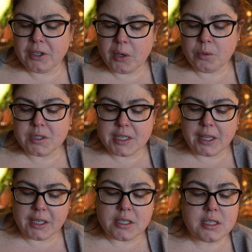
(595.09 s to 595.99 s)
I will say
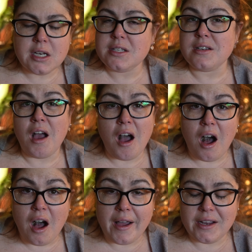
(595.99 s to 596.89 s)
this, it is not hot.